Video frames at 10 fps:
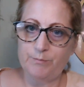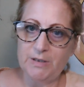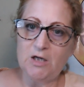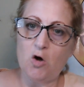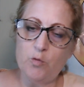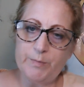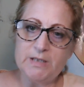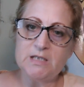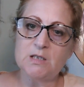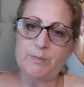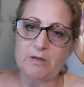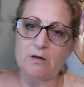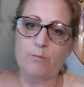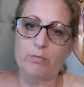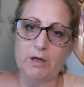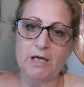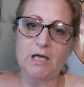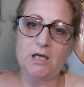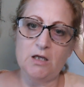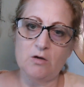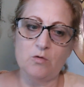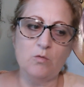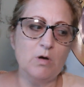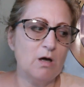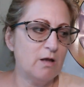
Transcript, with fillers: Be open to spirit bringing you